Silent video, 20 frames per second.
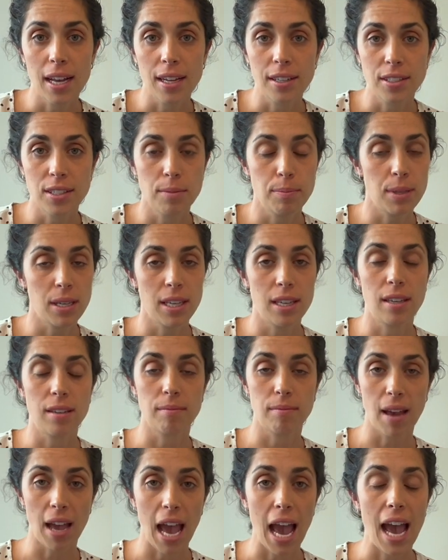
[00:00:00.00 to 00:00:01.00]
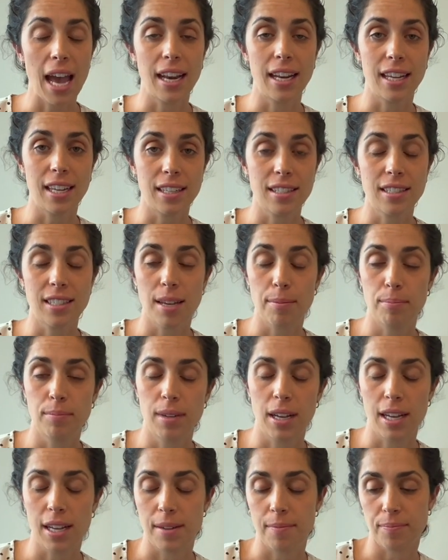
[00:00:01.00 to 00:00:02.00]
to be adding
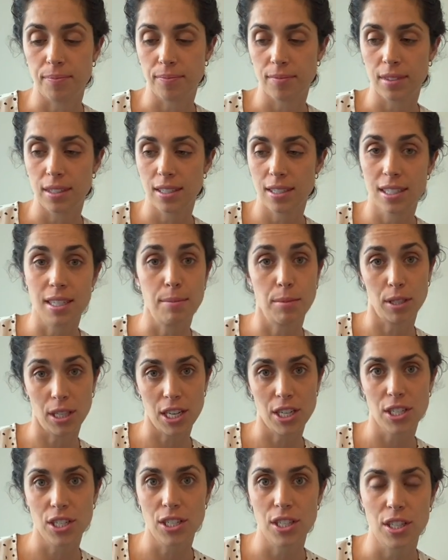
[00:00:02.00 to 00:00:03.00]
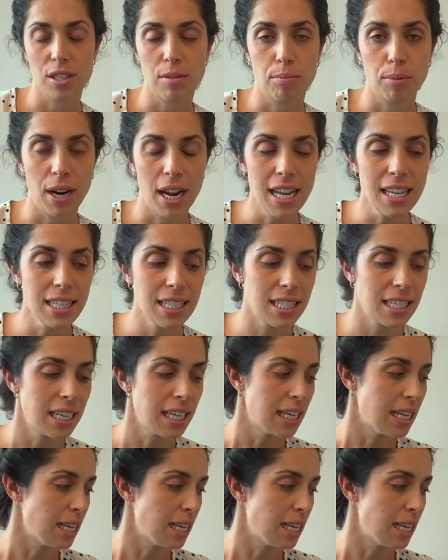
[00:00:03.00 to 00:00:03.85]
stimulation to the breast,